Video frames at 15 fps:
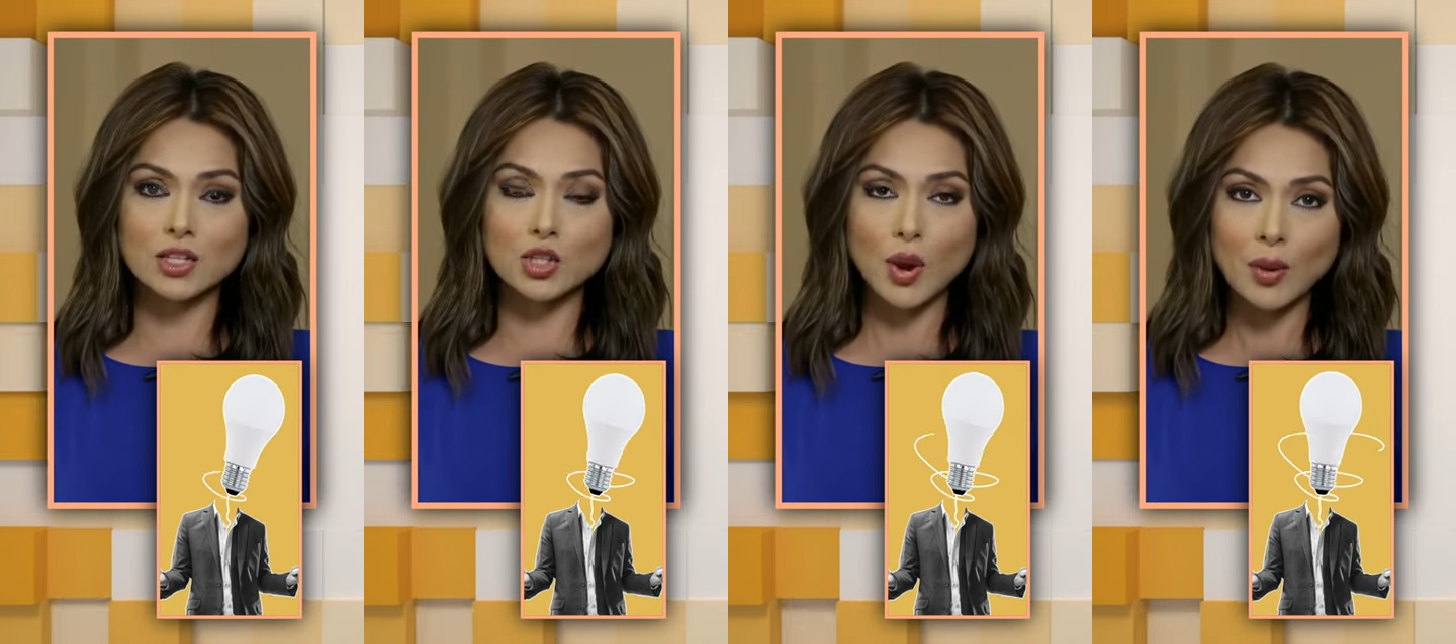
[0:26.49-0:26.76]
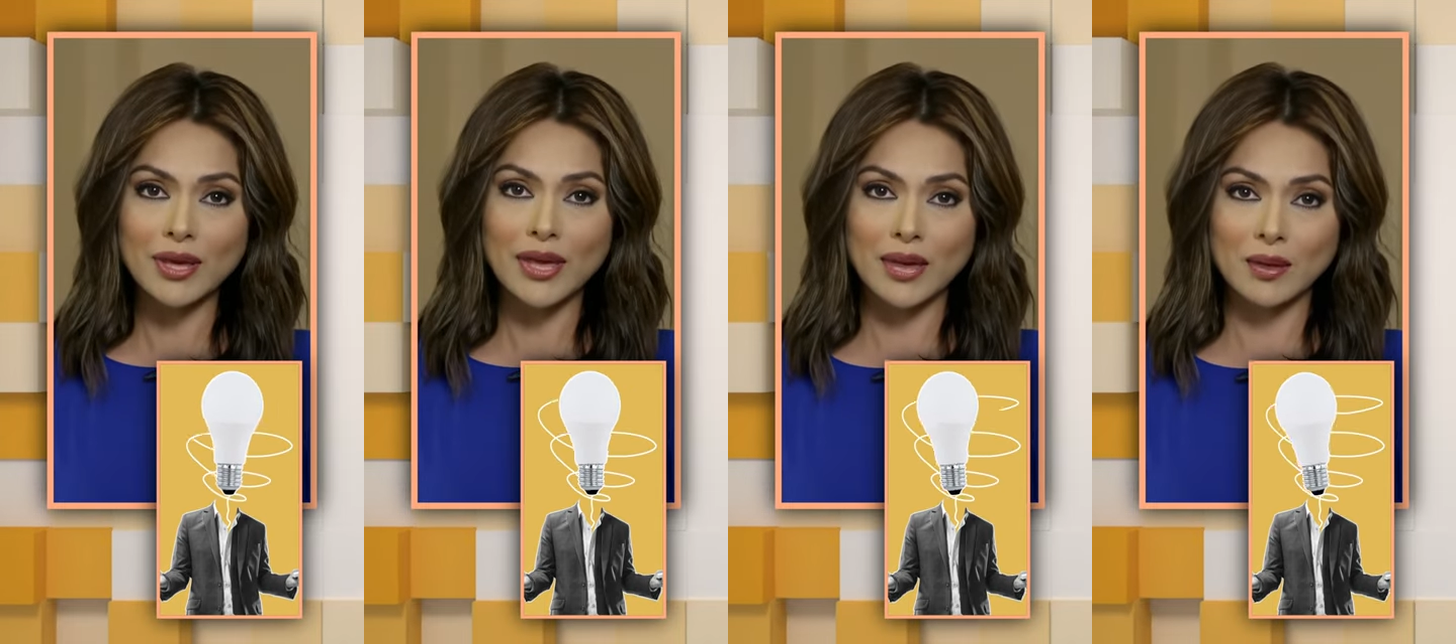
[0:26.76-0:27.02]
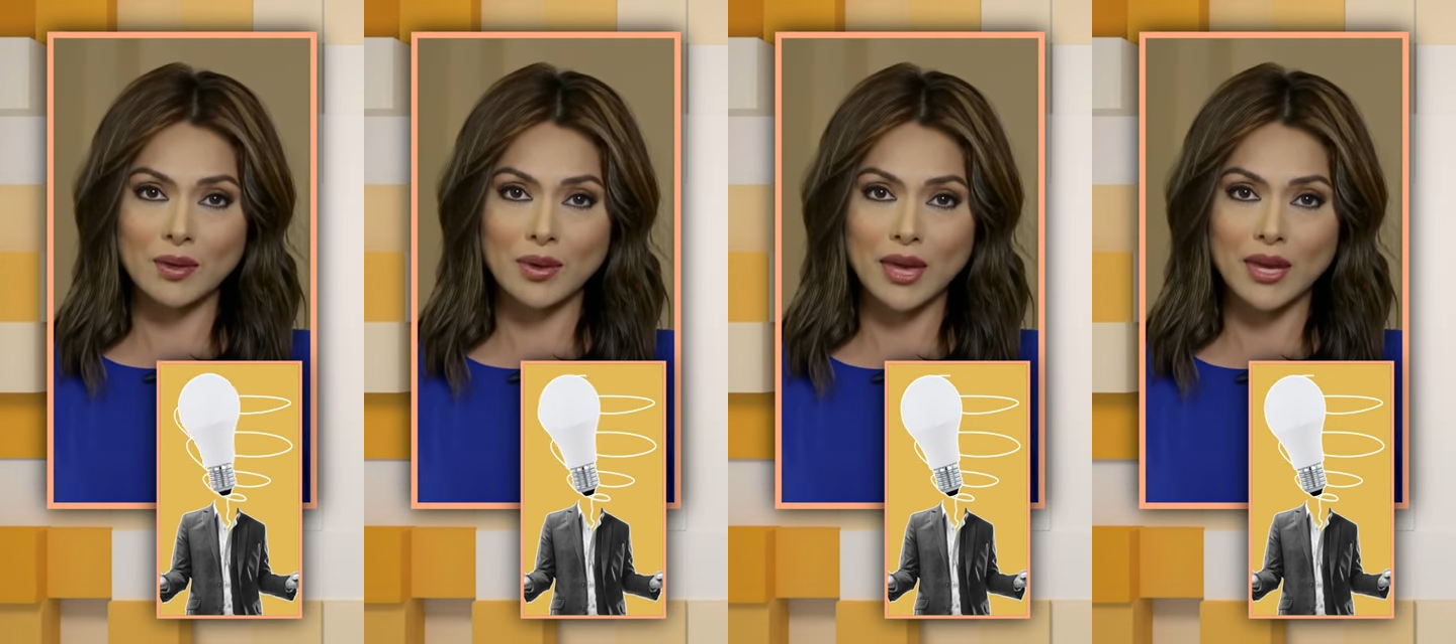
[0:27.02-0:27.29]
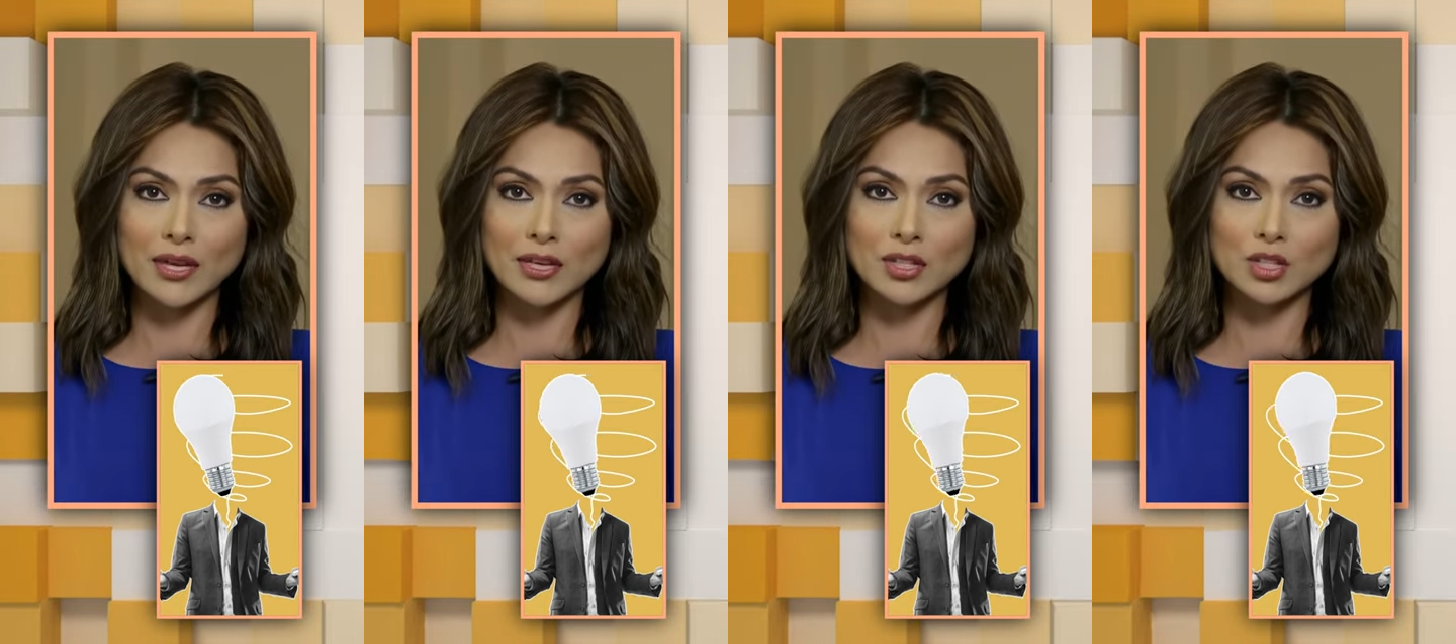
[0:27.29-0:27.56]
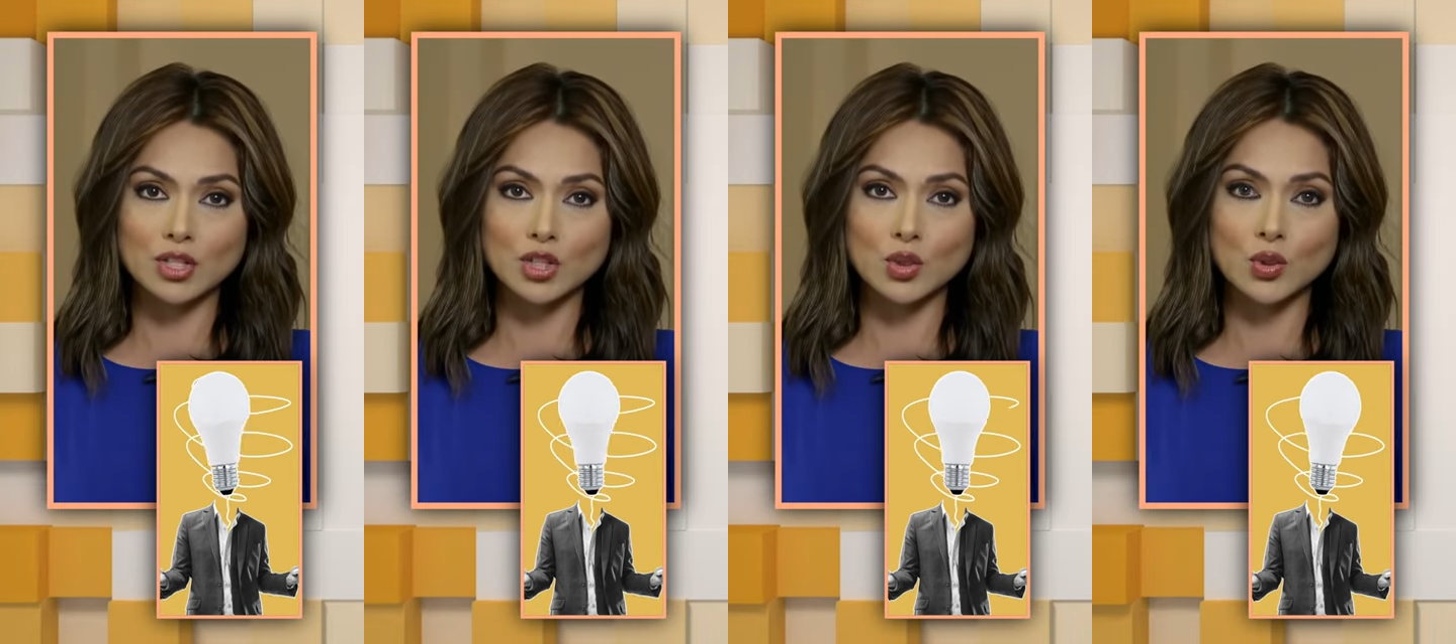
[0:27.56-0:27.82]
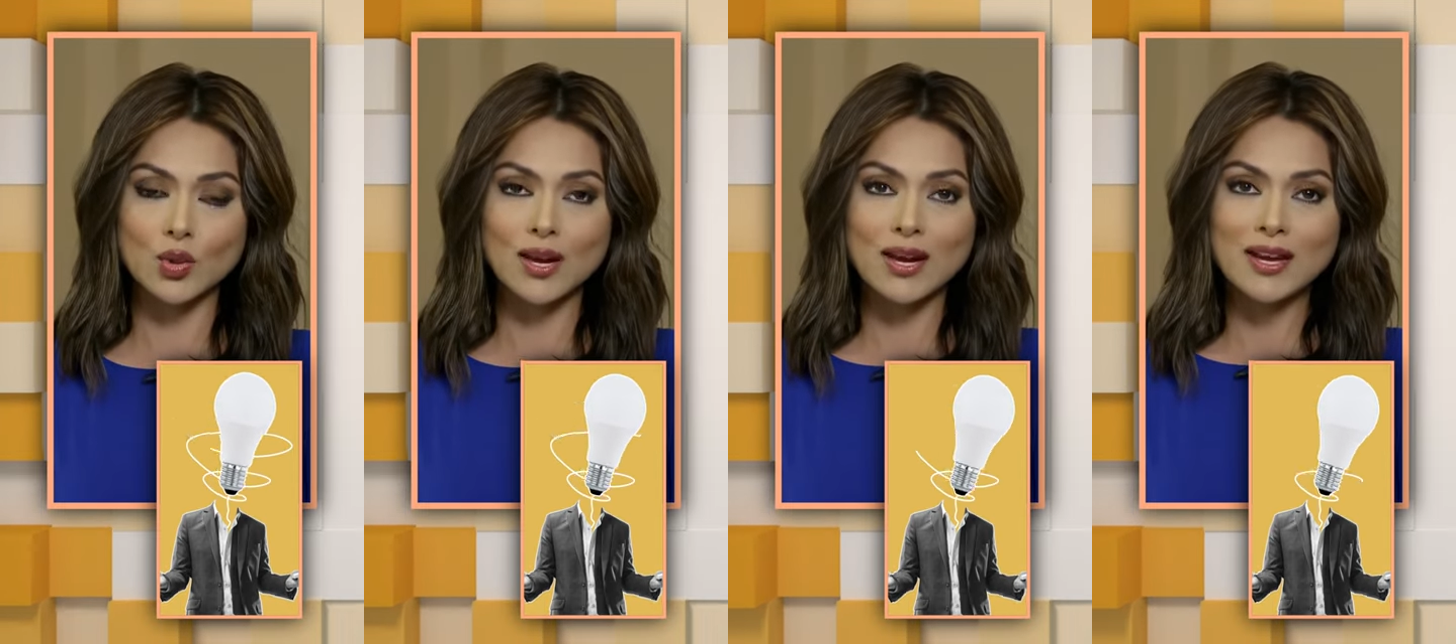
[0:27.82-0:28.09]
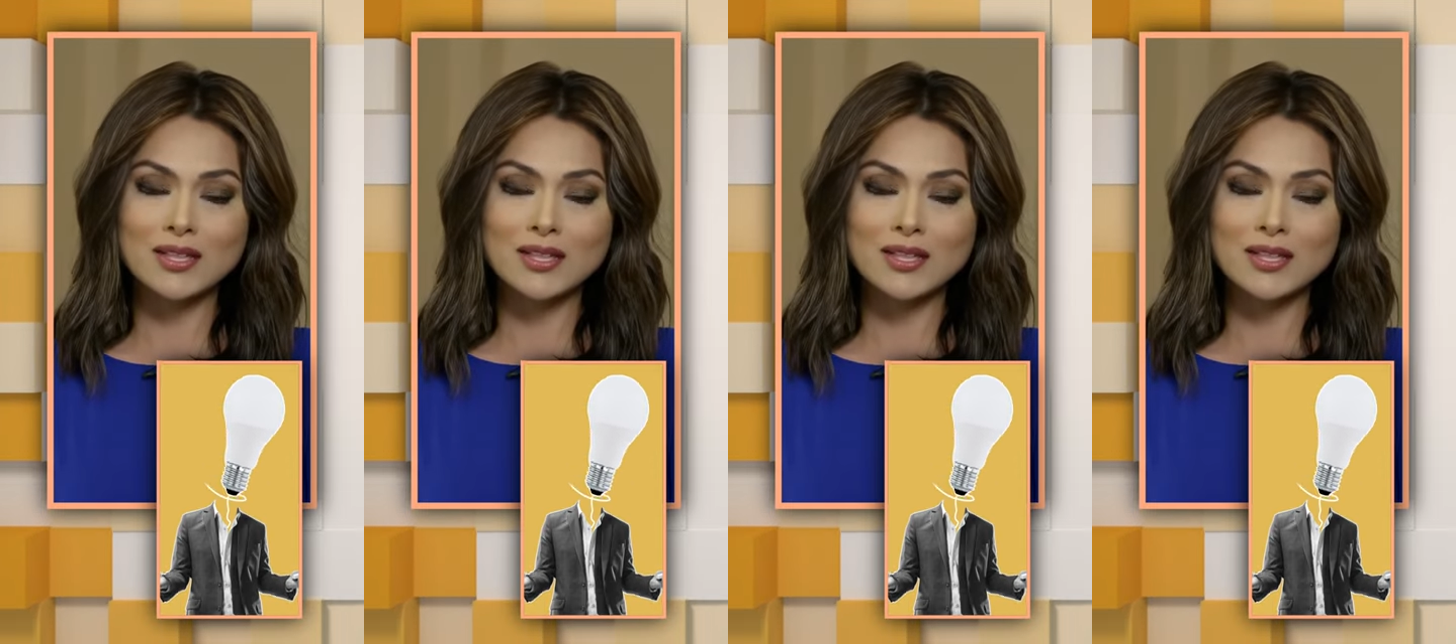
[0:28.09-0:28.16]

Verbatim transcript: Trump campaign to